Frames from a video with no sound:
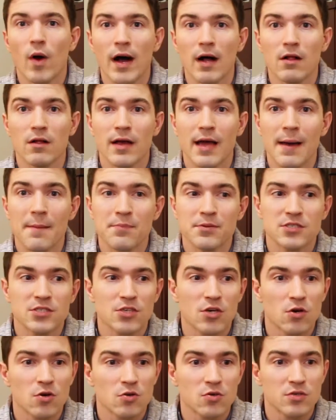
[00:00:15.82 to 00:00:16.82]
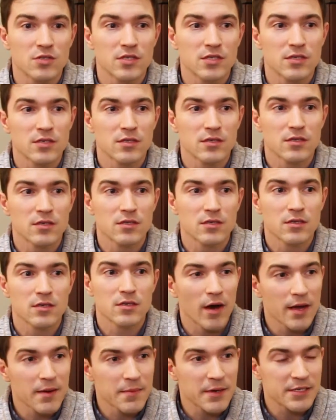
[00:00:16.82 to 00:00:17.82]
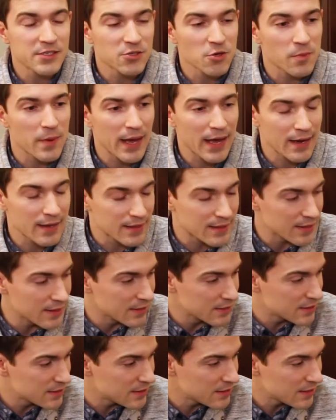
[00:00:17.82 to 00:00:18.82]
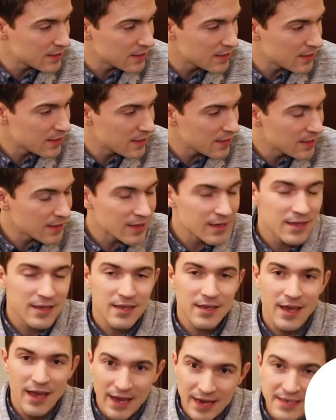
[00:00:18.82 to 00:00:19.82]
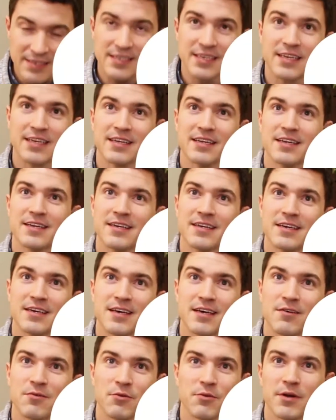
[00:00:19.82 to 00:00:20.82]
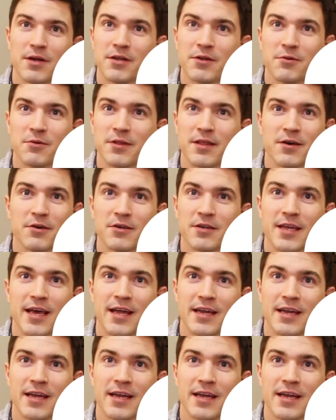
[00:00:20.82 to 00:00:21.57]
Well, episode. Why am I so bad at this? 18. 18. What would I do without you,